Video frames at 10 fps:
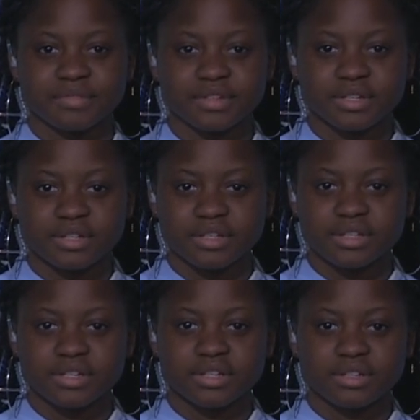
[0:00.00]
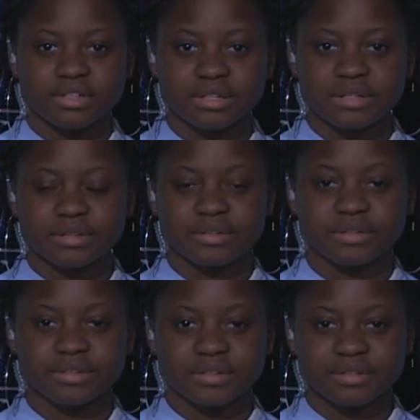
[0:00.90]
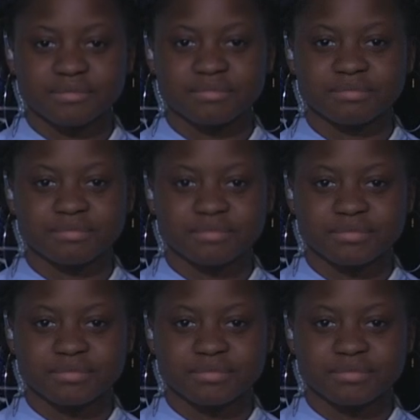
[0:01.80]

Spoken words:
(not speaking)